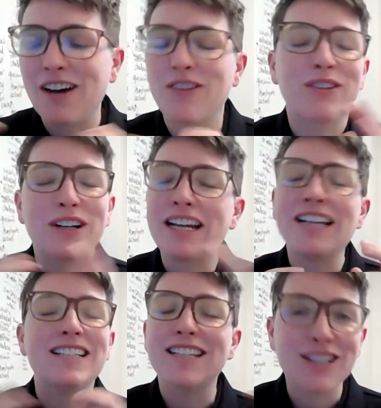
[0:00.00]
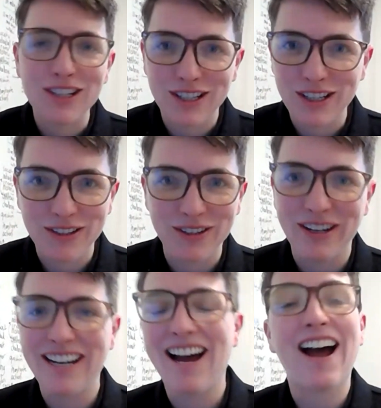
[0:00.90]
other in addition to you
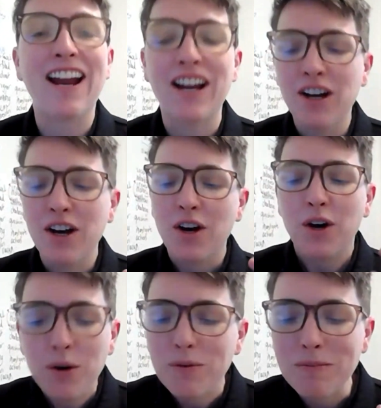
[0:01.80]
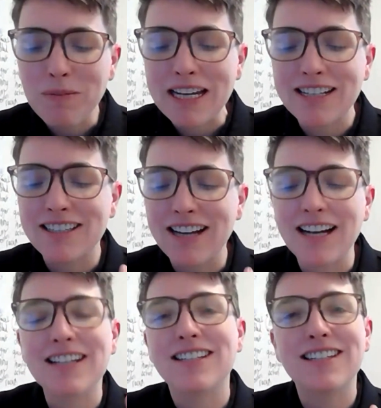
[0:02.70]
and I, who would be
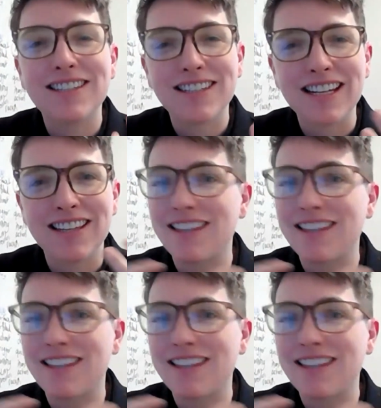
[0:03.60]
excited to see